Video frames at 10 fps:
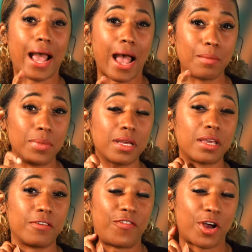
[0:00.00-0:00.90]
I'm
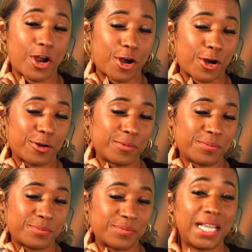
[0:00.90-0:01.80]
looking for her
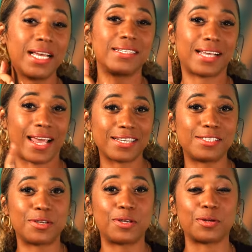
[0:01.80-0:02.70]
to
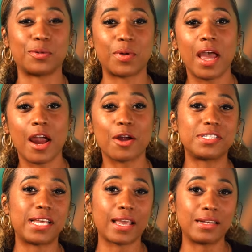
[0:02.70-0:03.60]
execute her
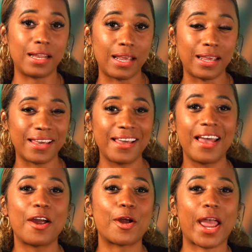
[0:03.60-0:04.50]
technique,
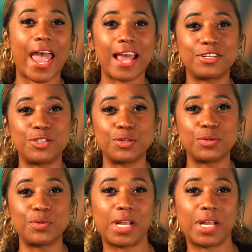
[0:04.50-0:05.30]
her attitude,